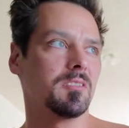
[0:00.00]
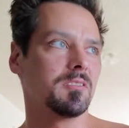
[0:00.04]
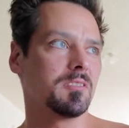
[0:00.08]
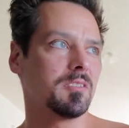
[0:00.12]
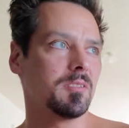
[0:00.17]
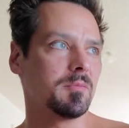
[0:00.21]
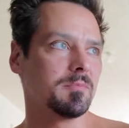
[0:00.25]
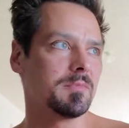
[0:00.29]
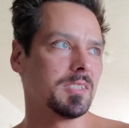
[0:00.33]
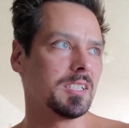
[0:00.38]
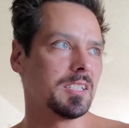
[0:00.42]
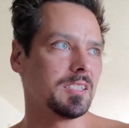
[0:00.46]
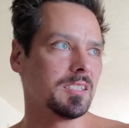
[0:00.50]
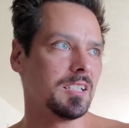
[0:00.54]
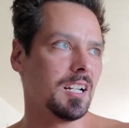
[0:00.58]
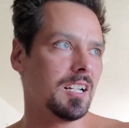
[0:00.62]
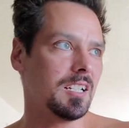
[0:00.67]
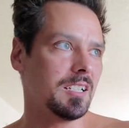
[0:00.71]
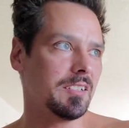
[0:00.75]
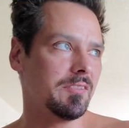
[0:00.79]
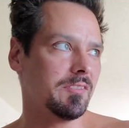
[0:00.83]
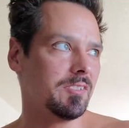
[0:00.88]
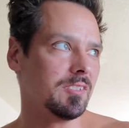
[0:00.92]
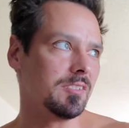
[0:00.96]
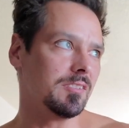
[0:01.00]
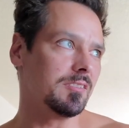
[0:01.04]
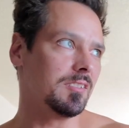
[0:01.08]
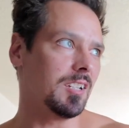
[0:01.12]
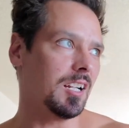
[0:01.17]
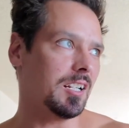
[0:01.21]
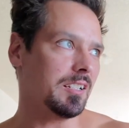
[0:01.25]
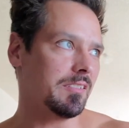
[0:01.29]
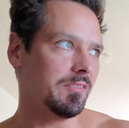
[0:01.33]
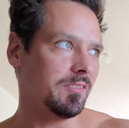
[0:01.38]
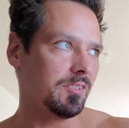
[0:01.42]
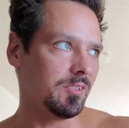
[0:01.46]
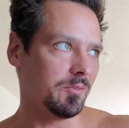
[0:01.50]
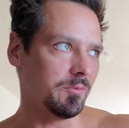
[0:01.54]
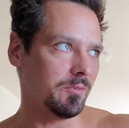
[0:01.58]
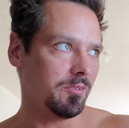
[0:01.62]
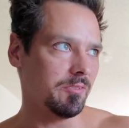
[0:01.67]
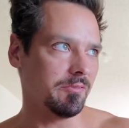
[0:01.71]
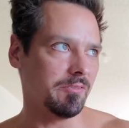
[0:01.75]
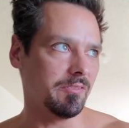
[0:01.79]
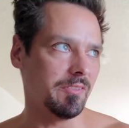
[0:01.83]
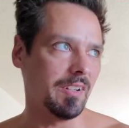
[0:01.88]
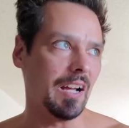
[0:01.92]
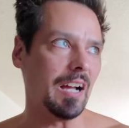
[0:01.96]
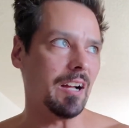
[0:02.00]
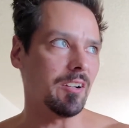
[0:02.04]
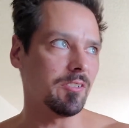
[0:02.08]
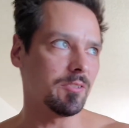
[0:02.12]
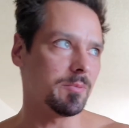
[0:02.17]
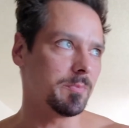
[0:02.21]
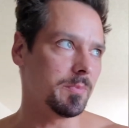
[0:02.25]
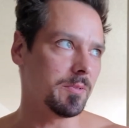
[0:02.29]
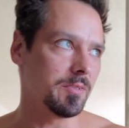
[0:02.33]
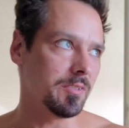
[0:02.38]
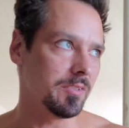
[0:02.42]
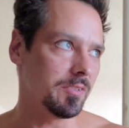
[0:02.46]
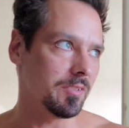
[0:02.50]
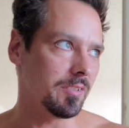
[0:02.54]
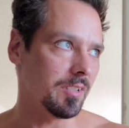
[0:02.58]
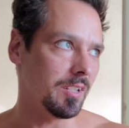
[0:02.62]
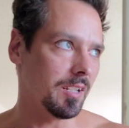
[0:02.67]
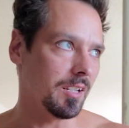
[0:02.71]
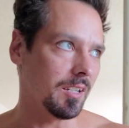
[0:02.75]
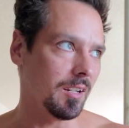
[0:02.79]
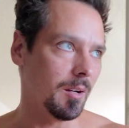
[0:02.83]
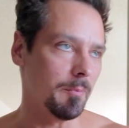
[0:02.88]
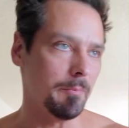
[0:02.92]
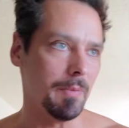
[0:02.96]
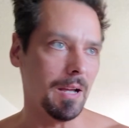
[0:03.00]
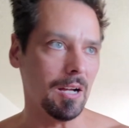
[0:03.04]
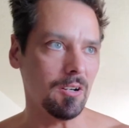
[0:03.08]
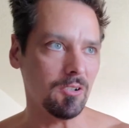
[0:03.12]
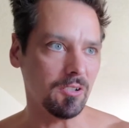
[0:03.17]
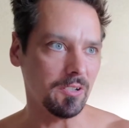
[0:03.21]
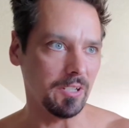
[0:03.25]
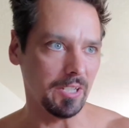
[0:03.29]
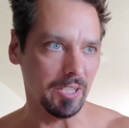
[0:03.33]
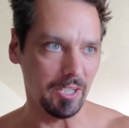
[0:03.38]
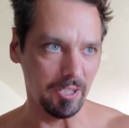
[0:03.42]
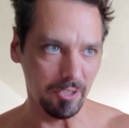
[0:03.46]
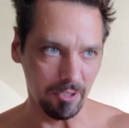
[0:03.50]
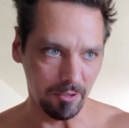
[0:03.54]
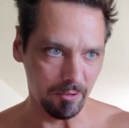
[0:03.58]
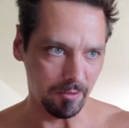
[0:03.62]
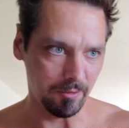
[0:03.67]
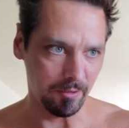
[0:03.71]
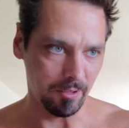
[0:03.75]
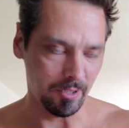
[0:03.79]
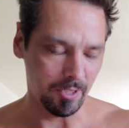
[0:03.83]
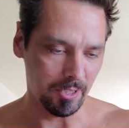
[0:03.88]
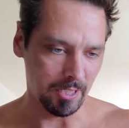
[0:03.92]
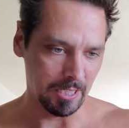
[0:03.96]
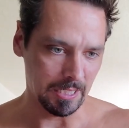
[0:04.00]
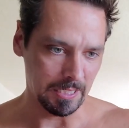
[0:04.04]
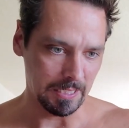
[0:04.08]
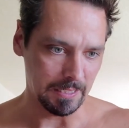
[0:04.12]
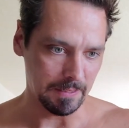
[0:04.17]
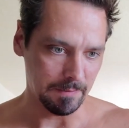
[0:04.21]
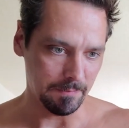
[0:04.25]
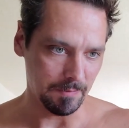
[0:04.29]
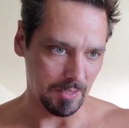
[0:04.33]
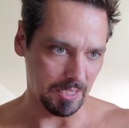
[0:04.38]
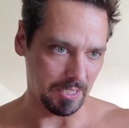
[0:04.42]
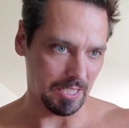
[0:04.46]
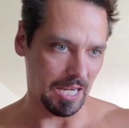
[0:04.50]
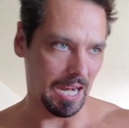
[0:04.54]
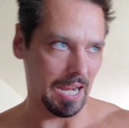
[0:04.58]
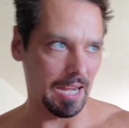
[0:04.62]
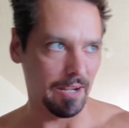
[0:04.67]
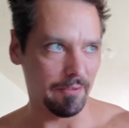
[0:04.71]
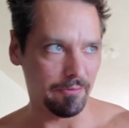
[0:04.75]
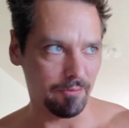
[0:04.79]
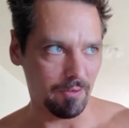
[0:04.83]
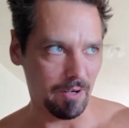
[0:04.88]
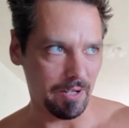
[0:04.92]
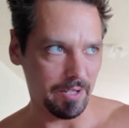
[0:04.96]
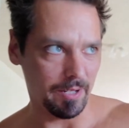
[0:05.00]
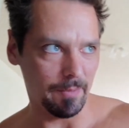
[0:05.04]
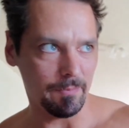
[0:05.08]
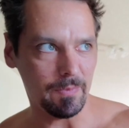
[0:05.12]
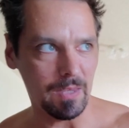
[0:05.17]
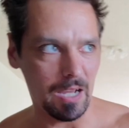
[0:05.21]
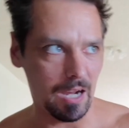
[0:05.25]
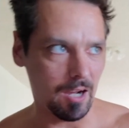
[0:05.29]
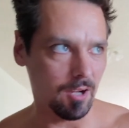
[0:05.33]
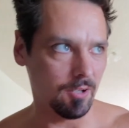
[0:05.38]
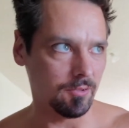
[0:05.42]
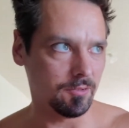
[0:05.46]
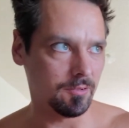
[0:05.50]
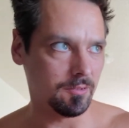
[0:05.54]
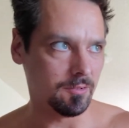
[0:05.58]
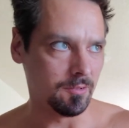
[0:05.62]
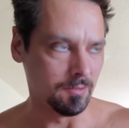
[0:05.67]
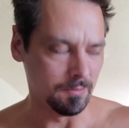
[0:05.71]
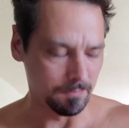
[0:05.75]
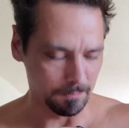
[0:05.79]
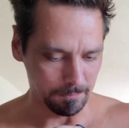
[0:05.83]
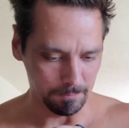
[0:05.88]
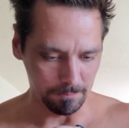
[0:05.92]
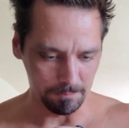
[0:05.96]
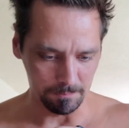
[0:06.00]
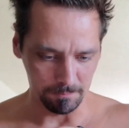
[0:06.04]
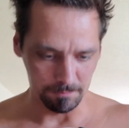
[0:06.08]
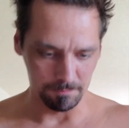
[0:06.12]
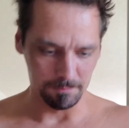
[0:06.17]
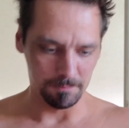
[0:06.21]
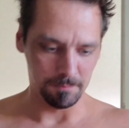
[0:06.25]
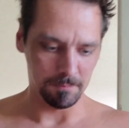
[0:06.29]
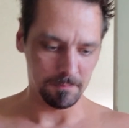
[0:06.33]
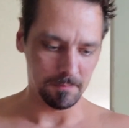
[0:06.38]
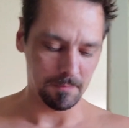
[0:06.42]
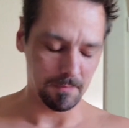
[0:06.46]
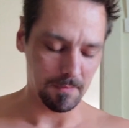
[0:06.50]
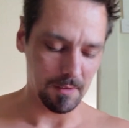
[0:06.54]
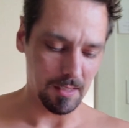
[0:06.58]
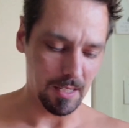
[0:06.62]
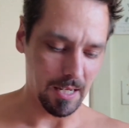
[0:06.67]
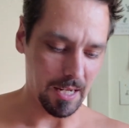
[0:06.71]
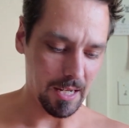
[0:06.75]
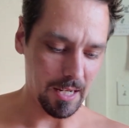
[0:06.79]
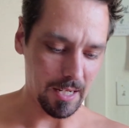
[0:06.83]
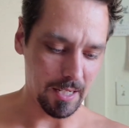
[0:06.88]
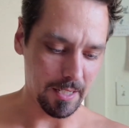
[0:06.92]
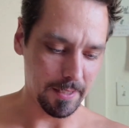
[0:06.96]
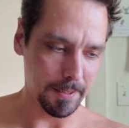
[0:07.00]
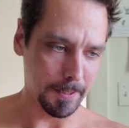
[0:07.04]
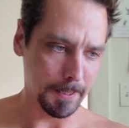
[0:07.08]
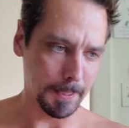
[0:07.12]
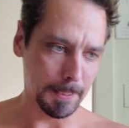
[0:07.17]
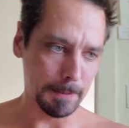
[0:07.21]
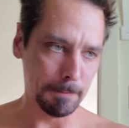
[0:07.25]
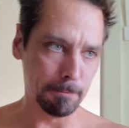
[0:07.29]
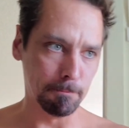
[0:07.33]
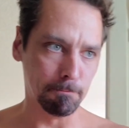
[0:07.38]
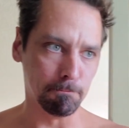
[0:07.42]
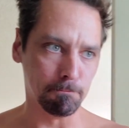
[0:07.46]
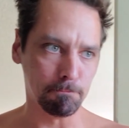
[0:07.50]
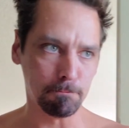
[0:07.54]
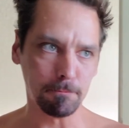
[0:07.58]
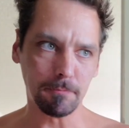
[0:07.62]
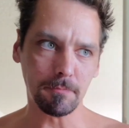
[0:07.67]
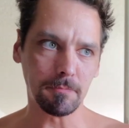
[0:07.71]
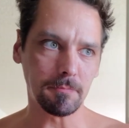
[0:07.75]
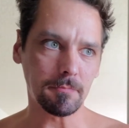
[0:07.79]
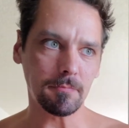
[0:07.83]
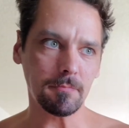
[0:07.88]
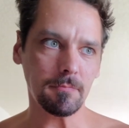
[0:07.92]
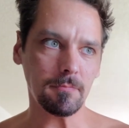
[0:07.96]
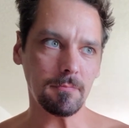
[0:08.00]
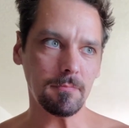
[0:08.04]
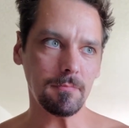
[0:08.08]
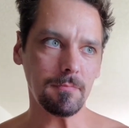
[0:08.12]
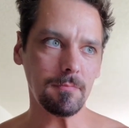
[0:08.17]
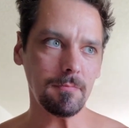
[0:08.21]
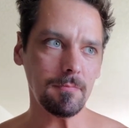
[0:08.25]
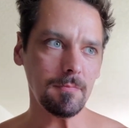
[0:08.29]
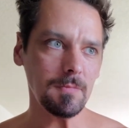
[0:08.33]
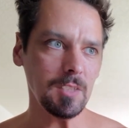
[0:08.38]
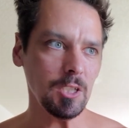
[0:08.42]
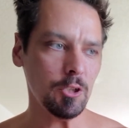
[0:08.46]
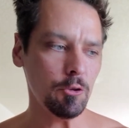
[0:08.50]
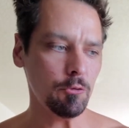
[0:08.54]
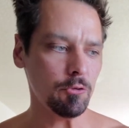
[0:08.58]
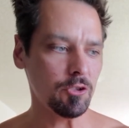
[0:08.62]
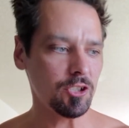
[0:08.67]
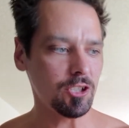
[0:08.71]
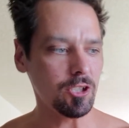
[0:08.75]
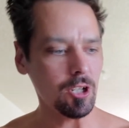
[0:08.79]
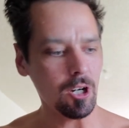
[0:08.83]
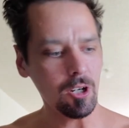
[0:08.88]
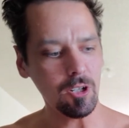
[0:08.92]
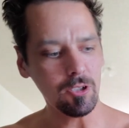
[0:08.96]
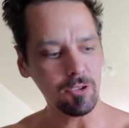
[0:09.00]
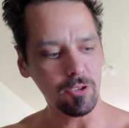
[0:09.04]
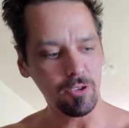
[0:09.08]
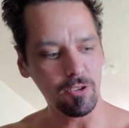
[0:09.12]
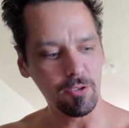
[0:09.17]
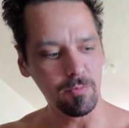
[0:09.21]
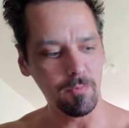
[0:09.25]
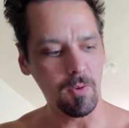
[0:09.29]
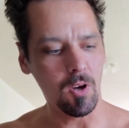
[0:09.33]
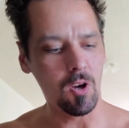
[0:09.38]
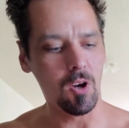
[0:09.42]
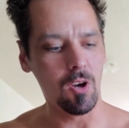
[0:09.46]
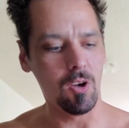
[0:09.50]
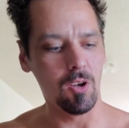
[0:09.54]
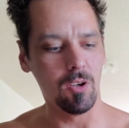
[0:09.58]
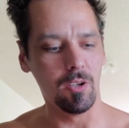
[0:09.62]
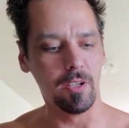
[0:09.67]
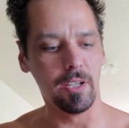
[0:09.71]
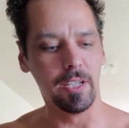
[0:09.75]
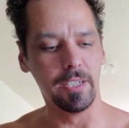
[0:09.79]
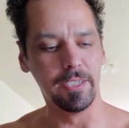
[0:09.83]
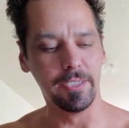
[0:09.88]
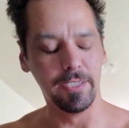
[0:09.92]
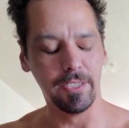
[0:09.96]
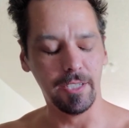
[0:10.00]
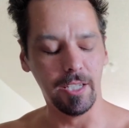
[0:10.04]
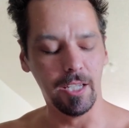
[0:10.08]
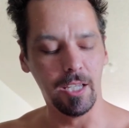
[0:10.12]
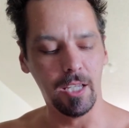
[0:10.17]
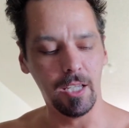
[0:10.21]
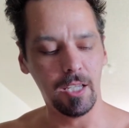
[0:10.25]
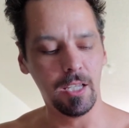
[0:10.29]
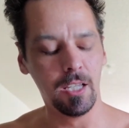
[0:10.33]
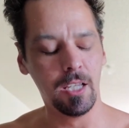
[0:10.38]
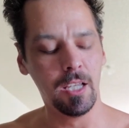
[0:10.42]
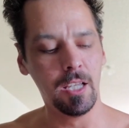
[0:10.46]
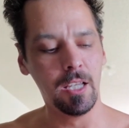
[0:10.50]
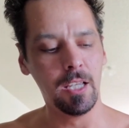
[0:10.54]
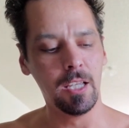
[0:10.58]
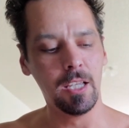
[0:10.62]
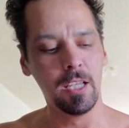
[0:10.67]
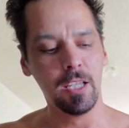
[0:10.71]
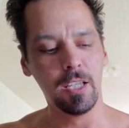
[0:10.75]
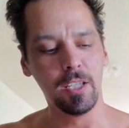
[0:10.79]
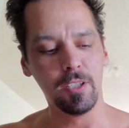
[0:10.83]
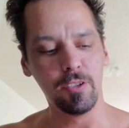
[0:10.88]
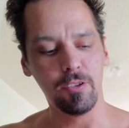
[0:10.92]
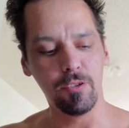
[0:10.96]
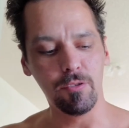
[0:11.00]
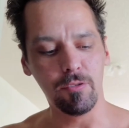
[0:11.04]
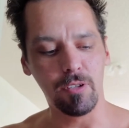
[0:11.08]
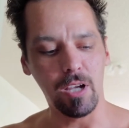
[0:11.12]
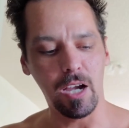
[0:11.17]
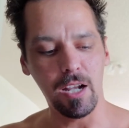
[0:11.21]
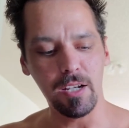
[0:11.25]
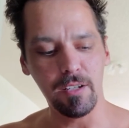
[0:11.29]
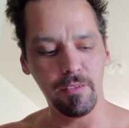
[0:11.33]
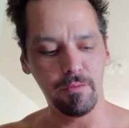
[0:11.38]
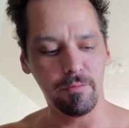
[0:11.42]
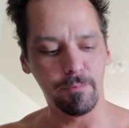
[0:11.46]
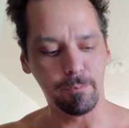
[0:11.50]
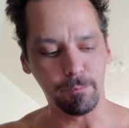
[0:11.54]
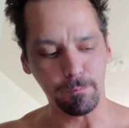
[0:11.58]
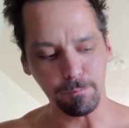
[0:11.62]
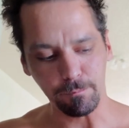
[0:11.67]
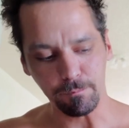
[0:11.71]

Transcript: or something, not even the roof of a house, but just like a balcony that's halfway up the house. And you start small and you kind of,